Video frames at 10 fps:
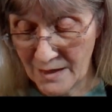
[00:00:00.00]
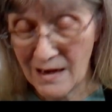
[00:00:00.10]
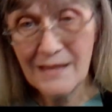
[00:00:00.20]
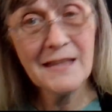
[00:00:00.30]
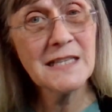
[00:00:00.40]

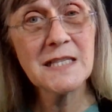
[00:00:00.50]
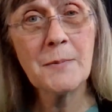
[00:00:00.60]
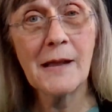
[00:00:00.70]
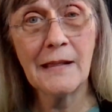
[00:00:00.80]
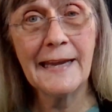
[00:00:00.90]
I think it's
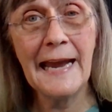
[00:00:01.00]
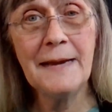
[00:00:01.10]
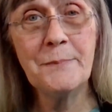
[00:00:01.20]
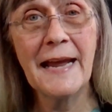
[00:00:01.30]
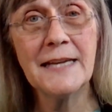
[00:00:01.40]
about like
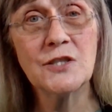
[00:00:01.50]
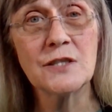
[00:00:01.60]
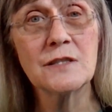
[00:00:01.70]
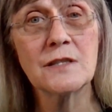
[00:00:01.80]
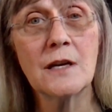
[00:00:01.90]
8
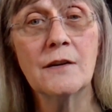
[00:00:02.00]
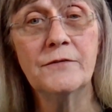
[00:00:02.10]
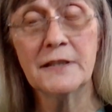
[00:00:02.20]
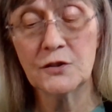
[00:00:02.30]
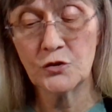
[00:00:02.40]
pages of
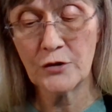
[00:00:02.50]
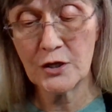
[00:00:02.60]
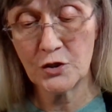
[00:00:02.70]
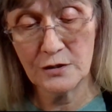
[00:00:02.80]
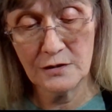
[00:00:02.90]

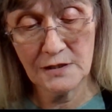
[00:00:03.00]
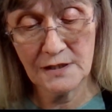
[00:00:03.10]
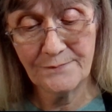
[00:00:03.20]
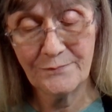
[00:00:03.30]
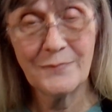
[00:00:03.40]
instructions,
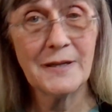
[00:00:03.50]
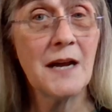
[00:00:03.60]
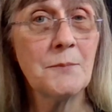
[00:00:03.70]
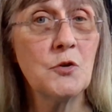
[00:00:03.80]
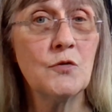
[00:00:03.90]
but
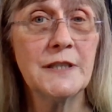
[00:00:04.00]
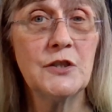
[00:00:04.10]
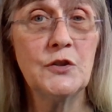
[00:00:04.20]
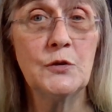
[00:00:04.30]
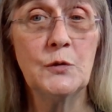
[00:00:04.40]
I'm going
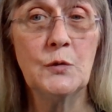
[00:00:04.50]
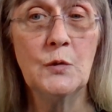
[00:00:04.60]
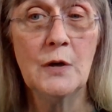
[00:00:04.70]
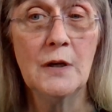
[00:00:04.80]
to